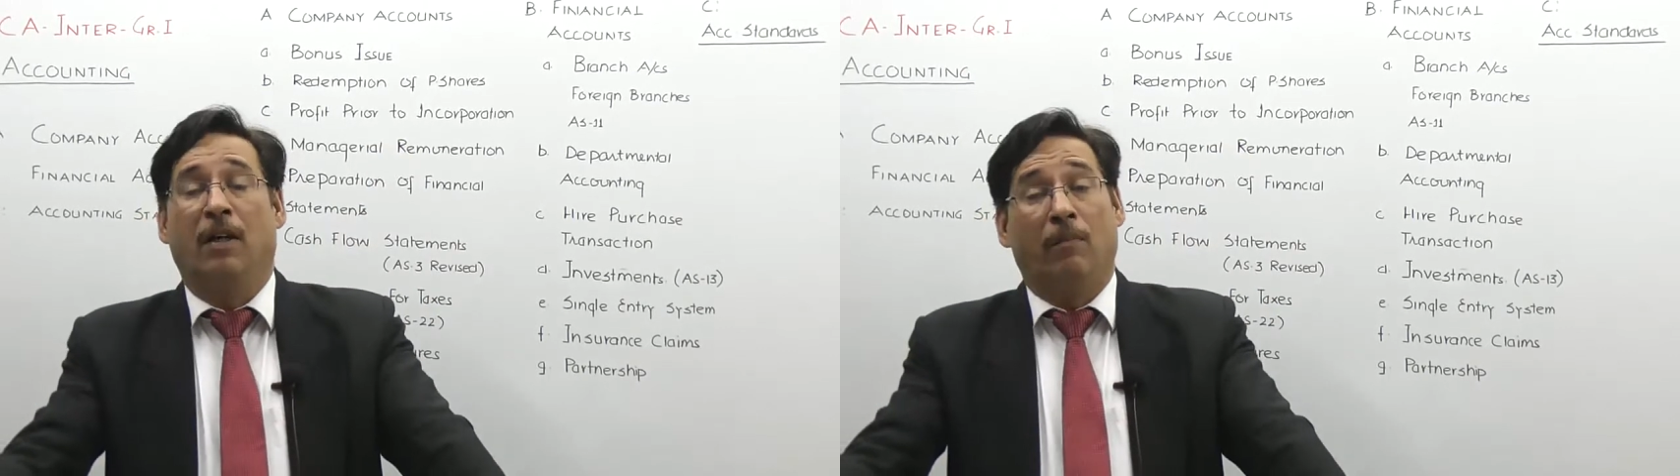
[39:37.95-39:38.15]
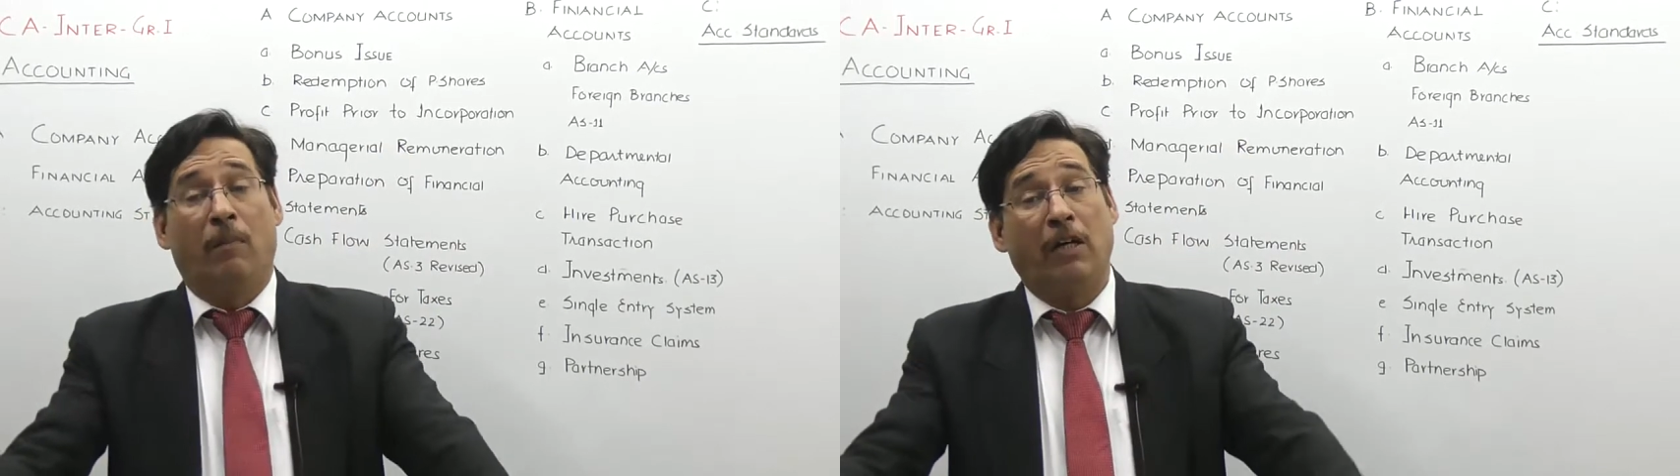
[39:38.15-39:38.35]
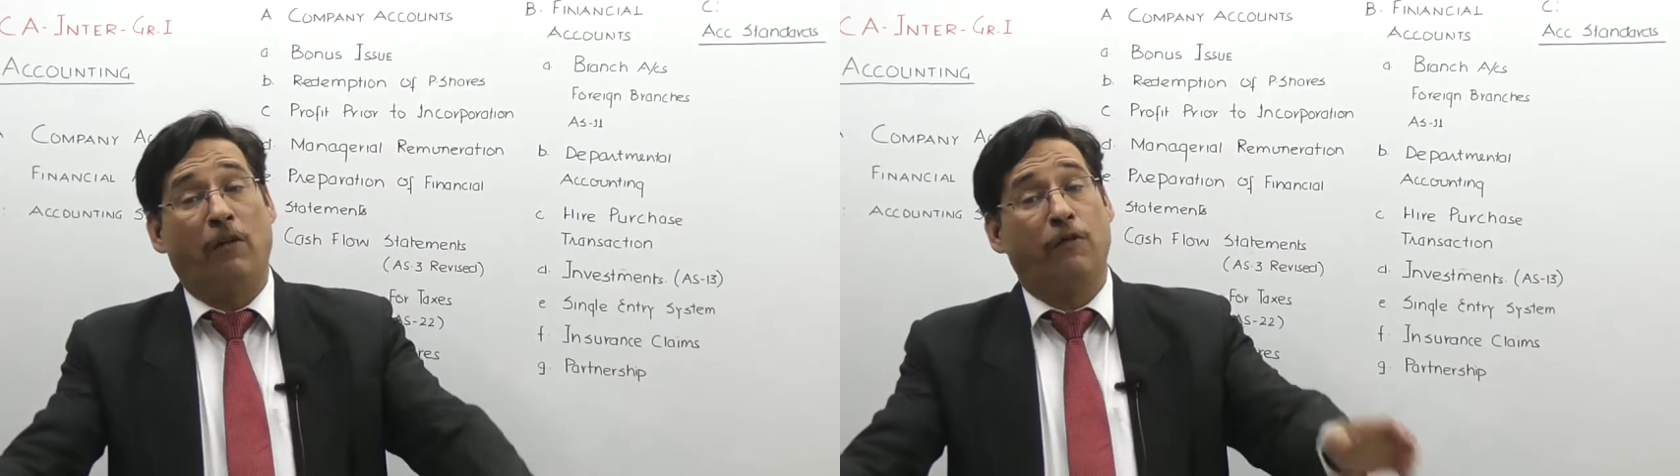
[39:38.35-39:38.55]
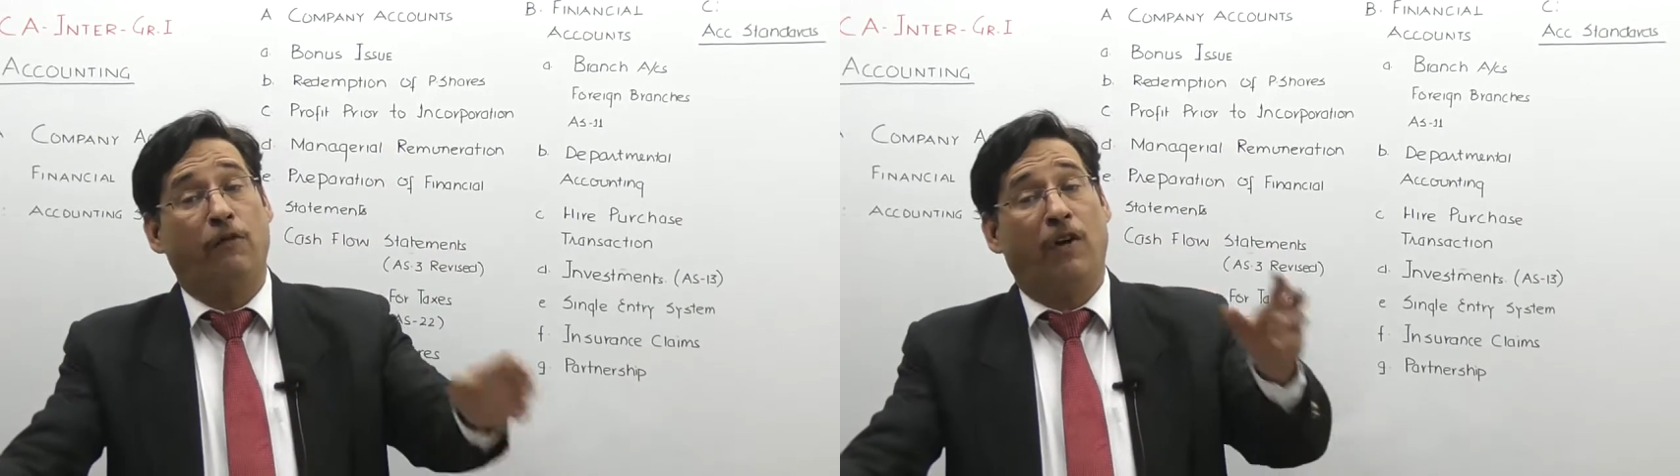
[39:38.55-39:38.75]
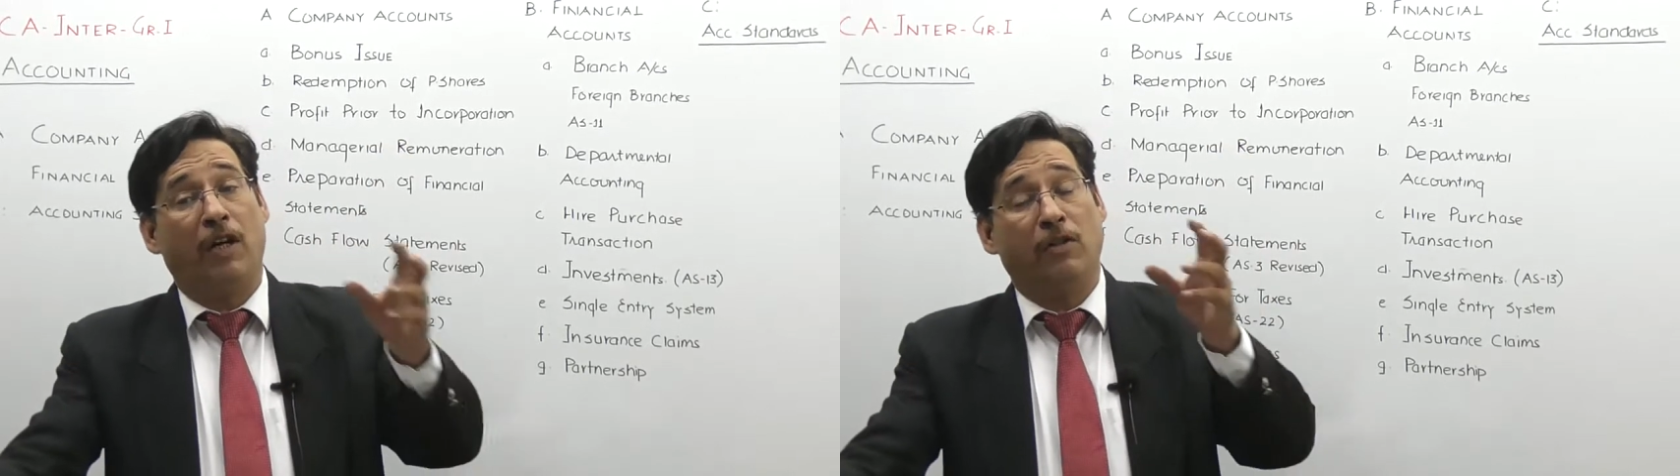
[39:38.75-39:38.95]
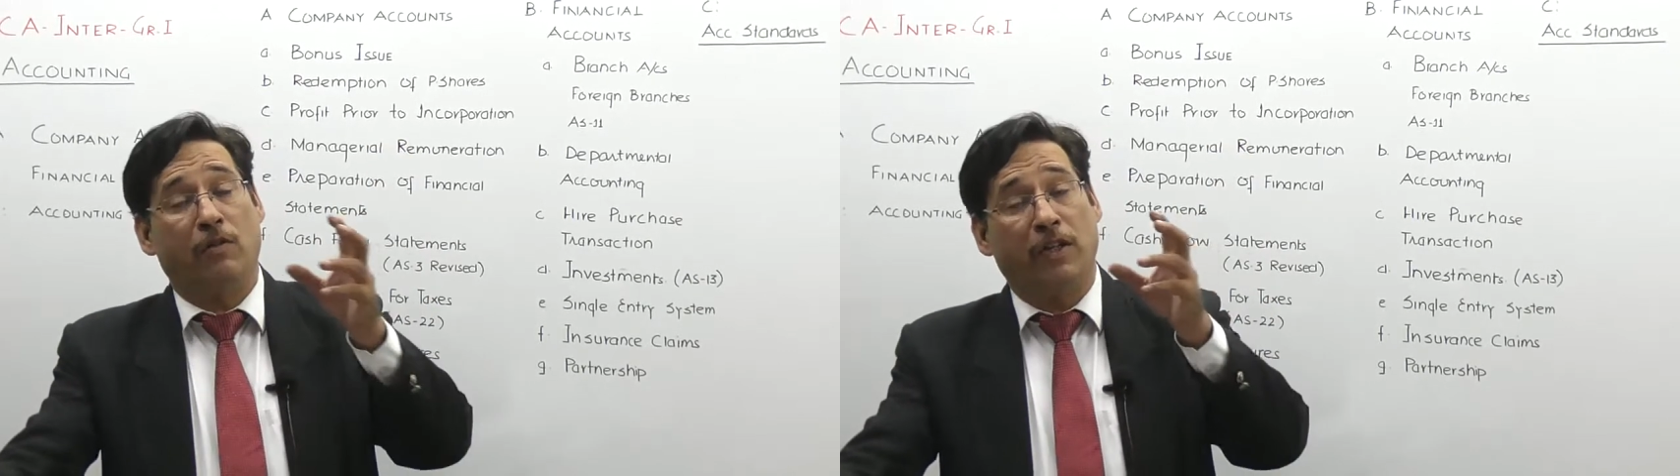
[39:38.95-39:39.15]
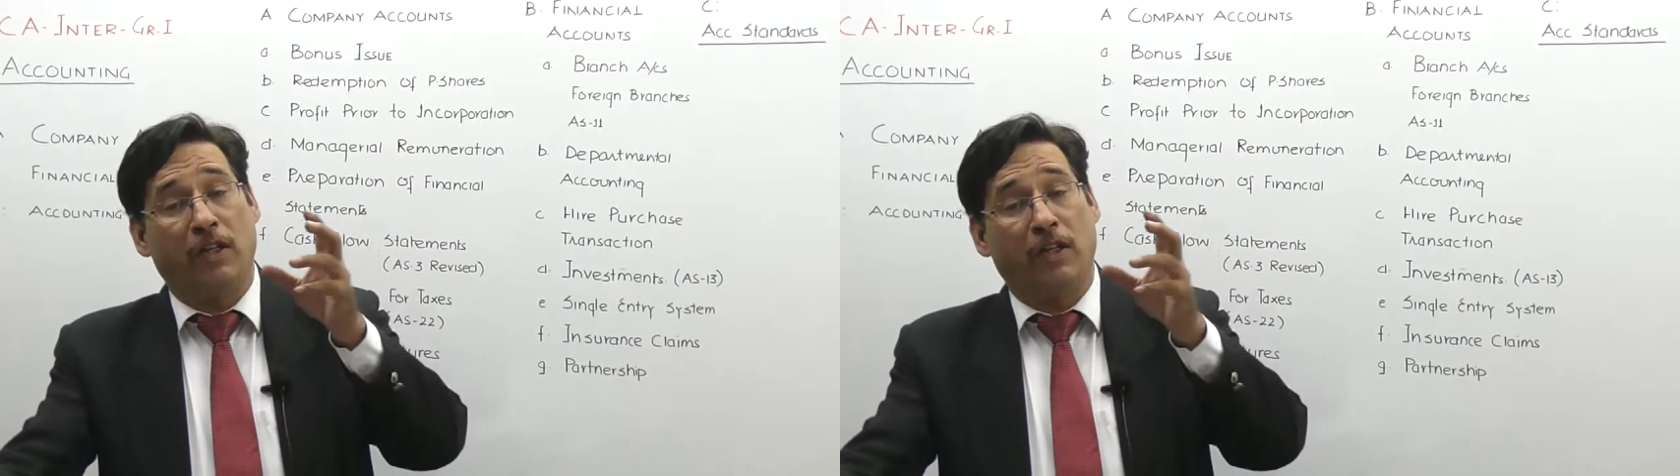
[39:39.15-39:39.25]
But if you want to be an